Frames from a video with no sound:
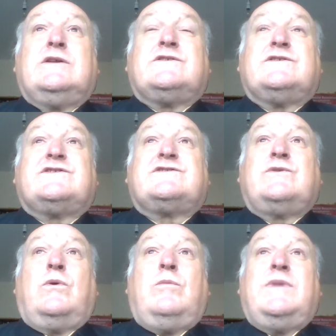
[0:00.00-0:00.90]
to
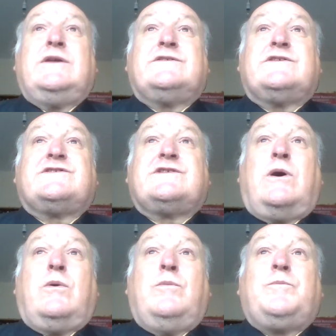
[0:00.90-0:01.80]
storm into
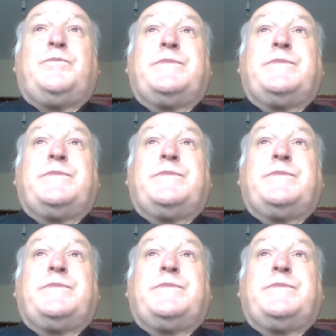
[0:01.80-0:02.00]
Seoul